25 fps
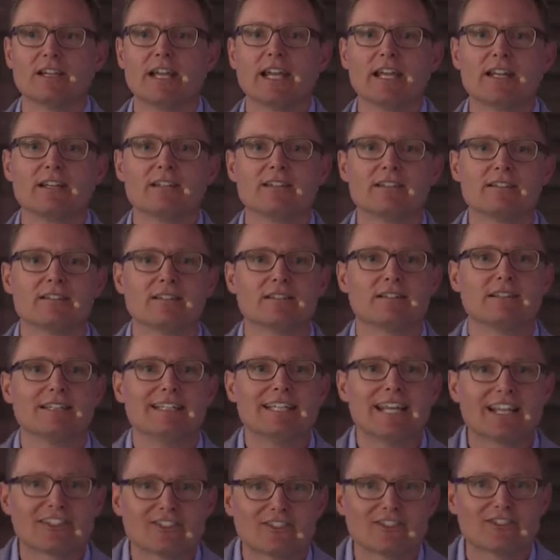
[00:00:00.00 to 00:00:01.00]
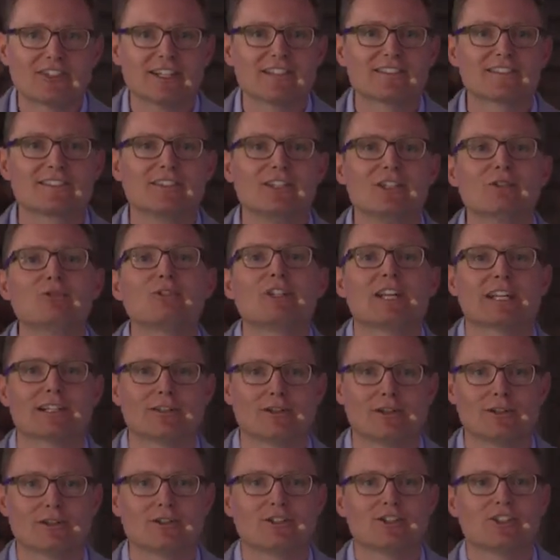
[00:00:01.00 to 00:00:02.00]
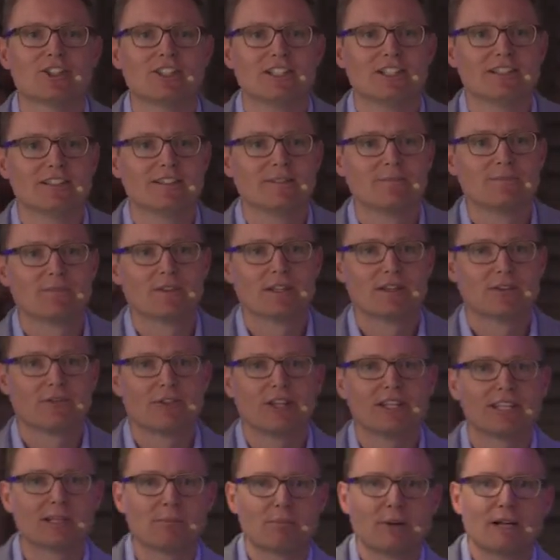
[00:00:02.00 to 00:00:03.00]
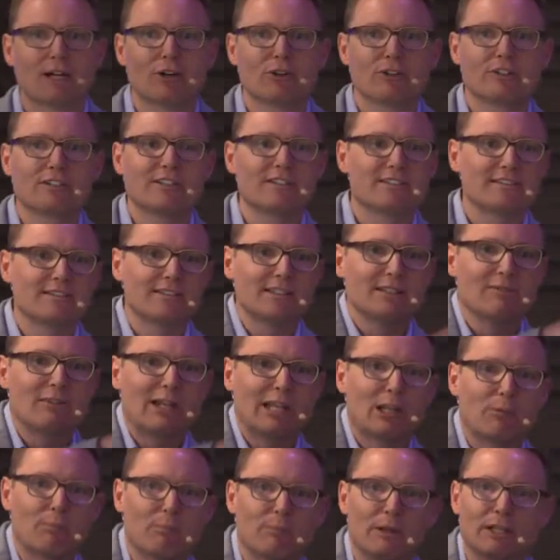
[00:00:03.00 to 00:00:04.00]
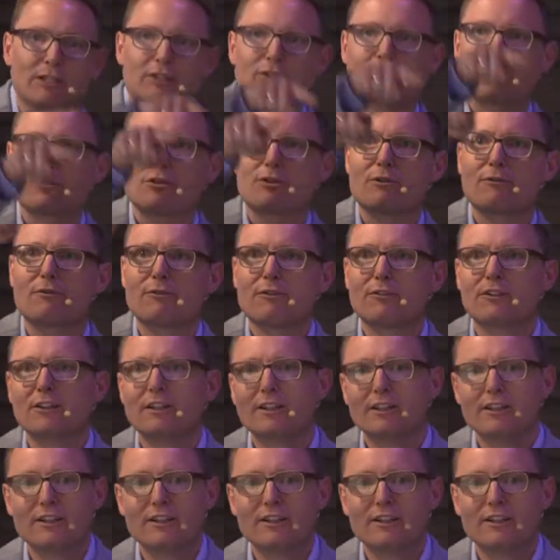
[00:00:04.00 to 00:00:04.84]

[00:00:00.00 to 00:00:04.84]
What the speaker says: And yes, it's a new technology. Think about this development curve.